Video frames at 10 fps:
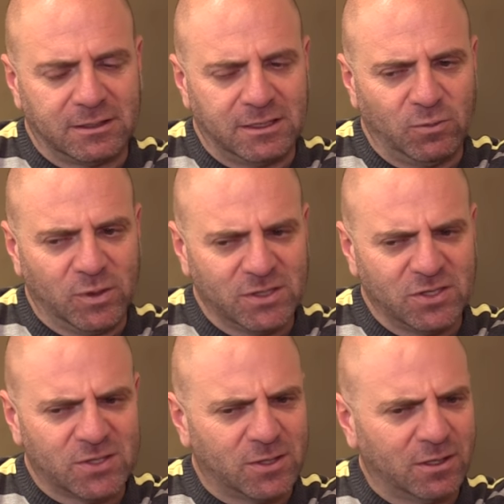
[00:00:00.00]
he wasn't
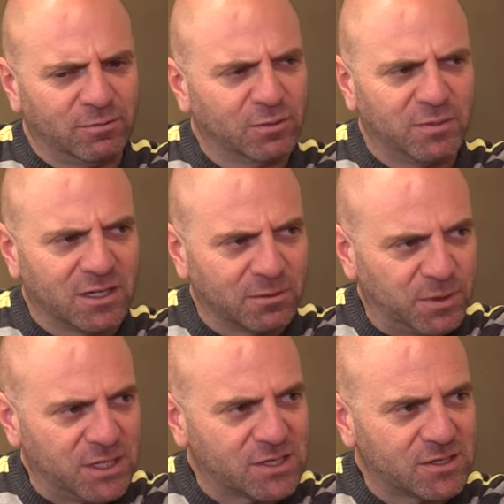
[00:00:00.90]
just talking about making
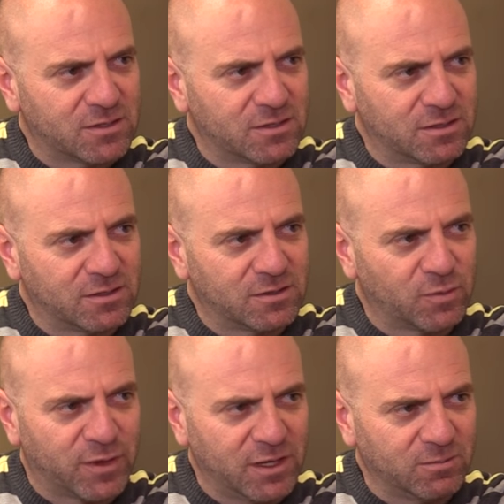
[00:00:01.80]
peace
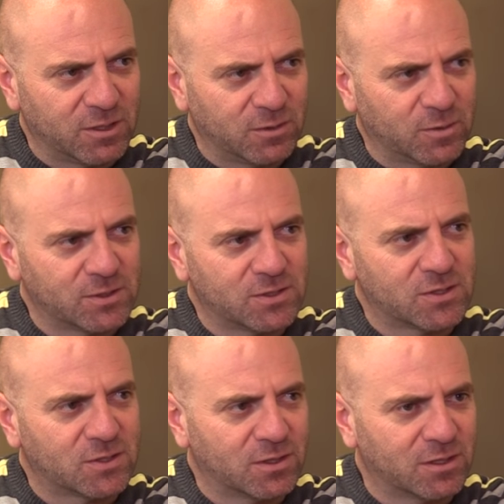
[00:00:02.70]
with the enemy. He wasn't
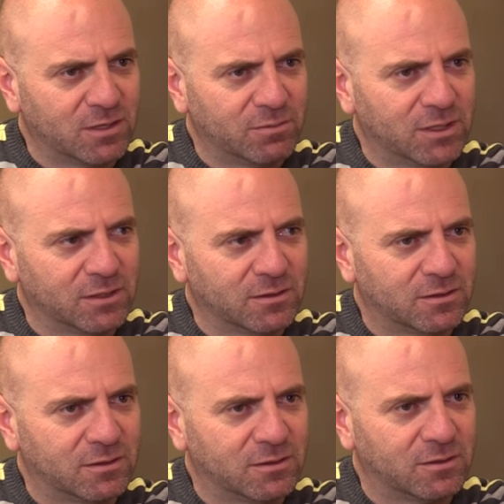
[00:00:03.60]
just talking about
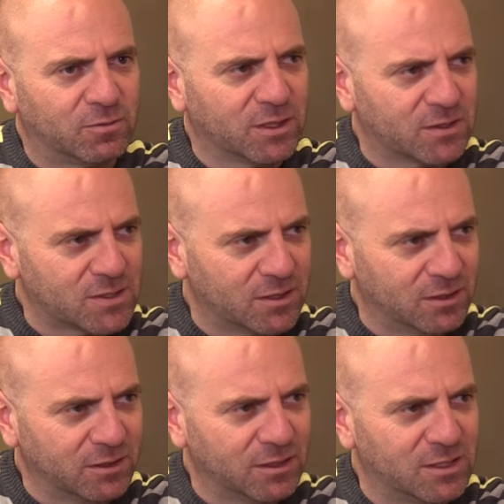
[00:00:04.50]

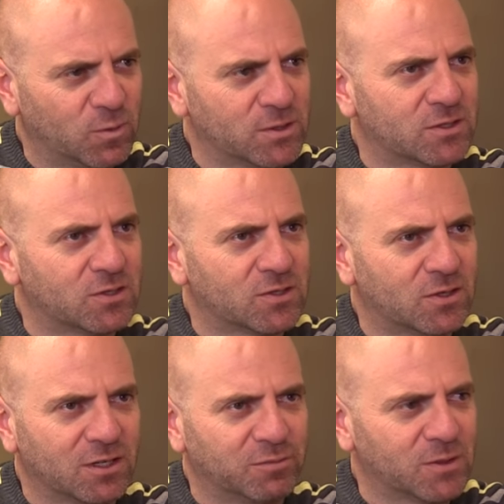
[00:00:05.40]
reconciling. He wasn't just
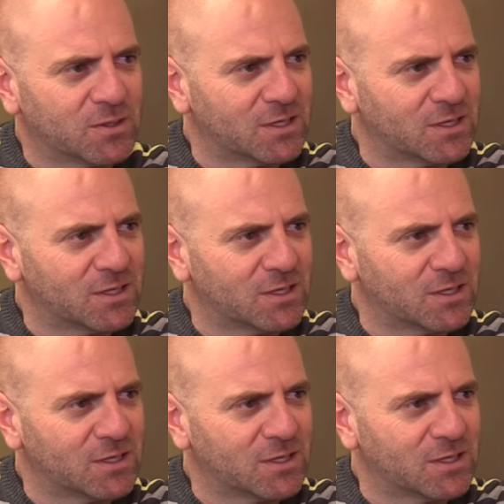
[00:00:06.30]
talking about